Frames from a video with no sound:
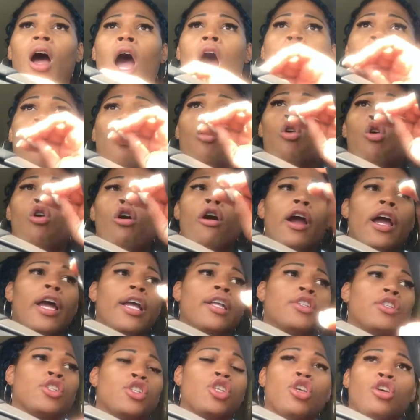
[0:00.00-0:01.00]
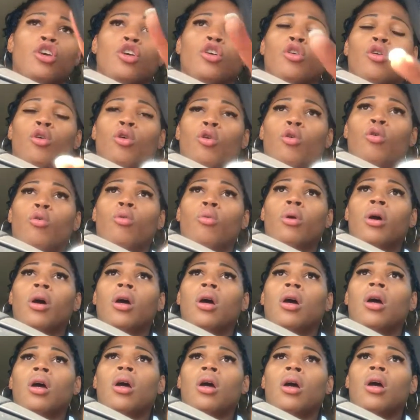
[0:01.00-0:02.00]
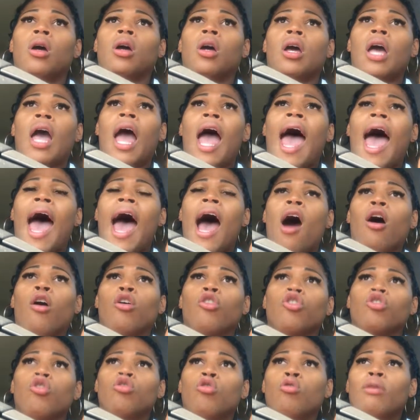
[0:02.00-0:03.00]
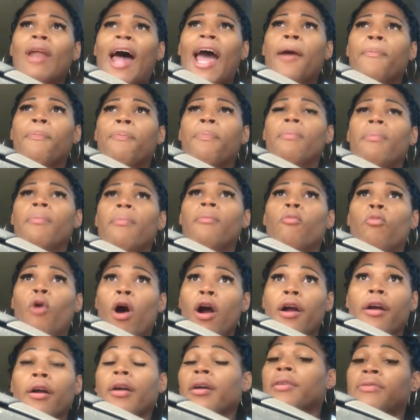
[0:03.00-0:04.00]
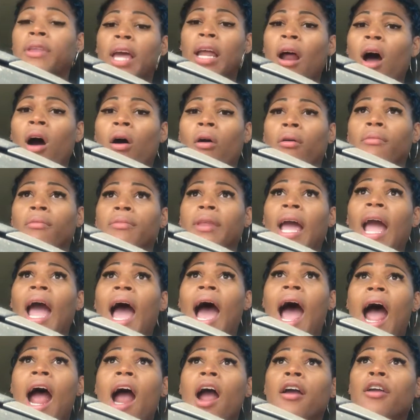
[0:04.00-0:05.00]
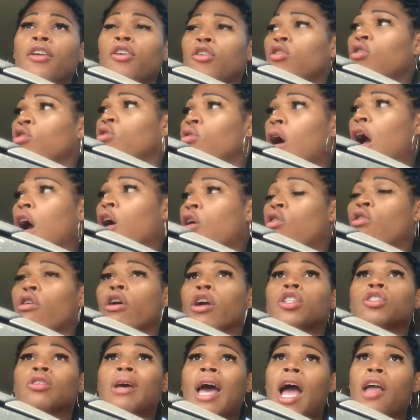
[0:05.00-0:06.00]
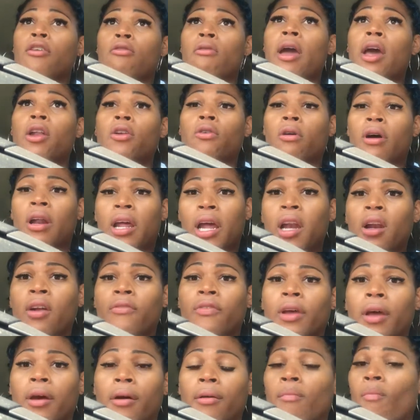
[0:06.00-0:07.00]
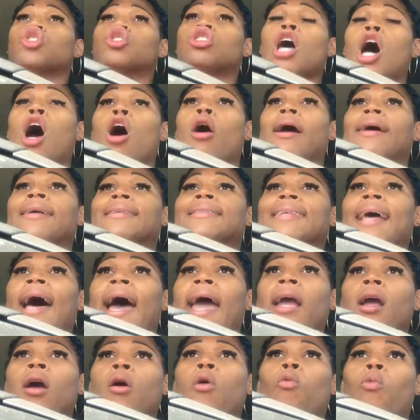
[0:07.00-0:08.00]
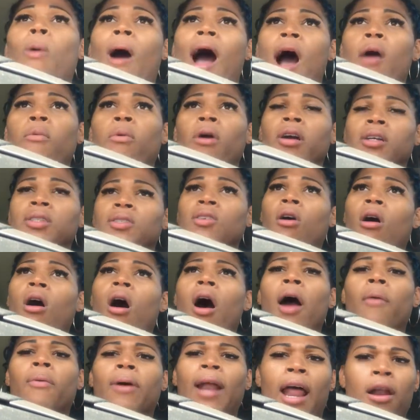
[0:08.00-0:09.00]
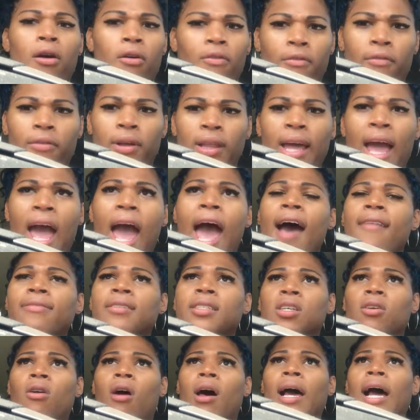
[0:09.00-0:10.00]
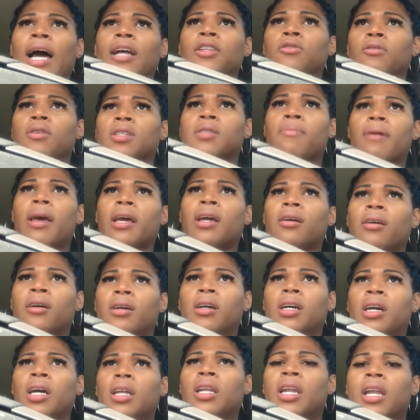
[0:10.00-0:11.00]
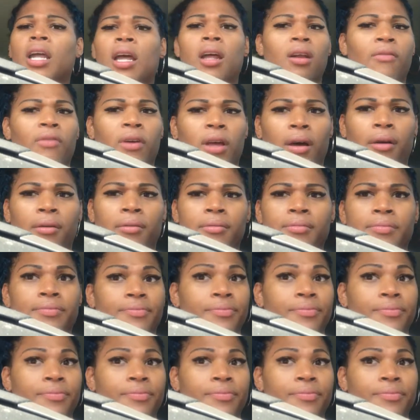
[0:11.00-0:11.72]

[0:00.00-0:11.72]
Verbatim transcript: according to how you, like, work. They don't. They hire you according to how you handle an interview. So it's like, why work so hard when I don't really have to? All I gotta do is make good in the interview.